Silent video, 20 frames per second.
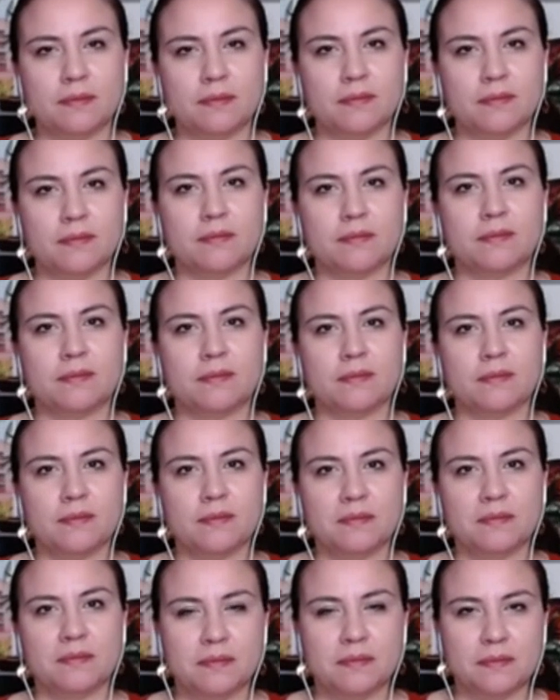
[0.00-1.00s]

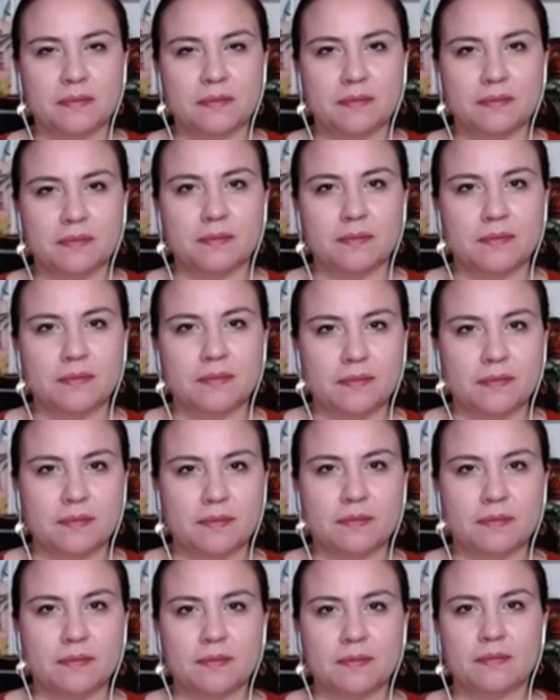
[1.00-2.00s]

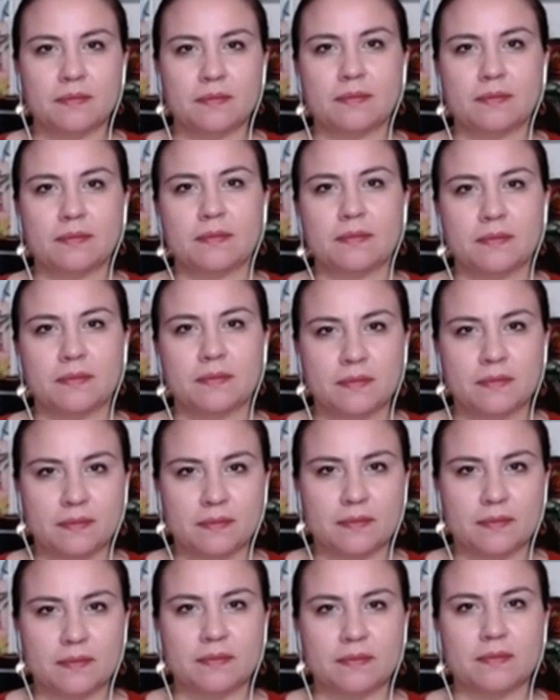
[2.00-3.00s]

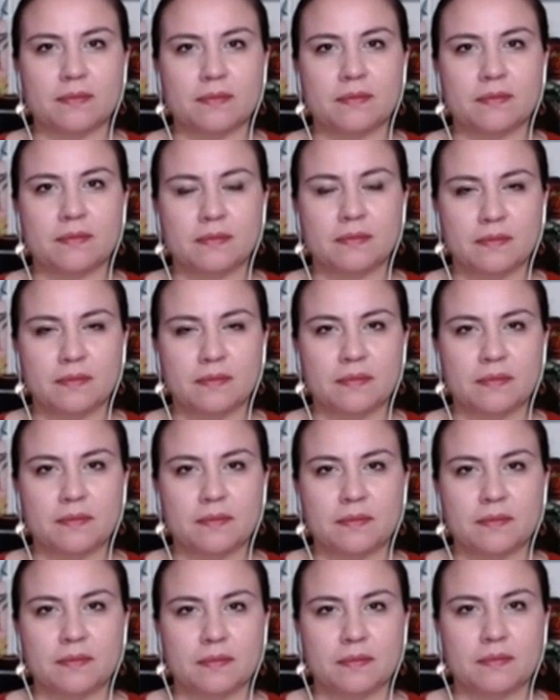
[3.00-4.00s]

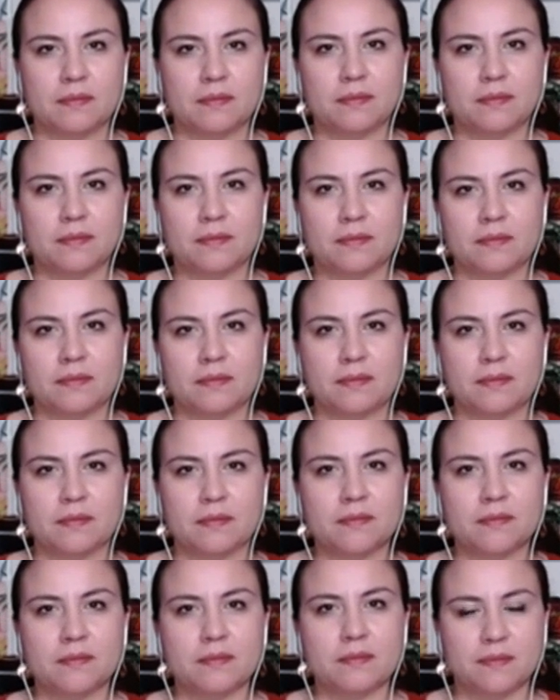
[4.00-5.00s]

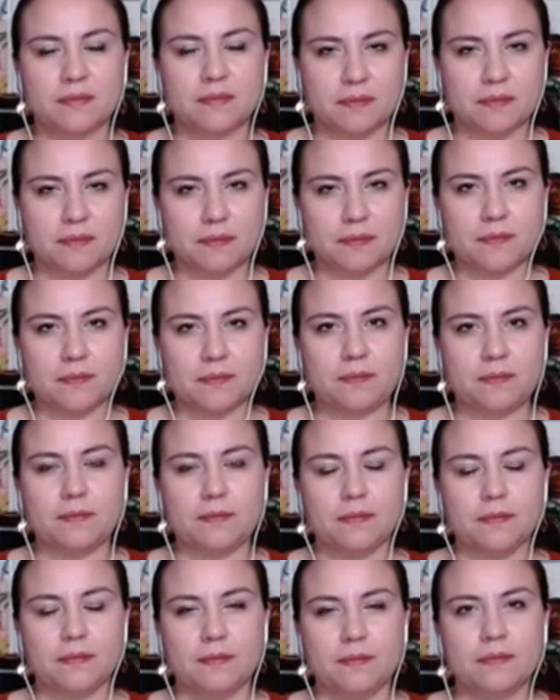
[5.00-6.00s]

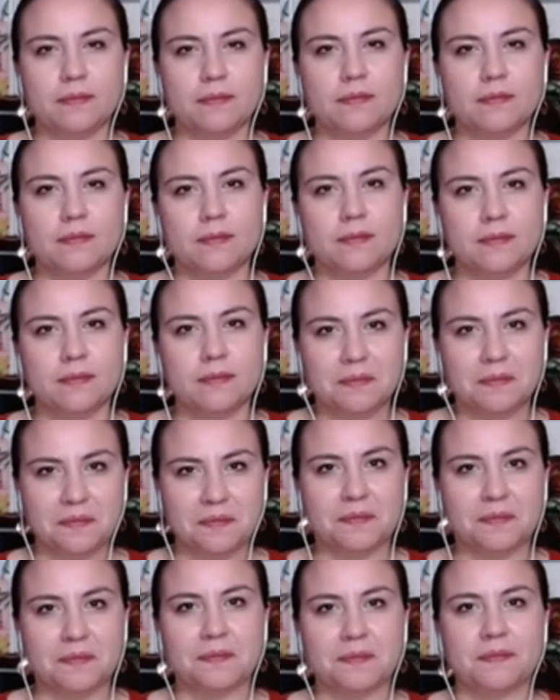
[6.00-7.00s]

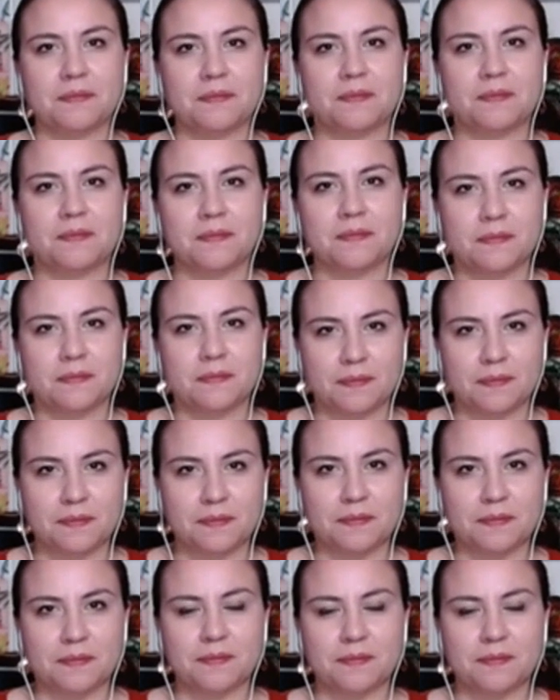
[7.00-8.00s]
(silent)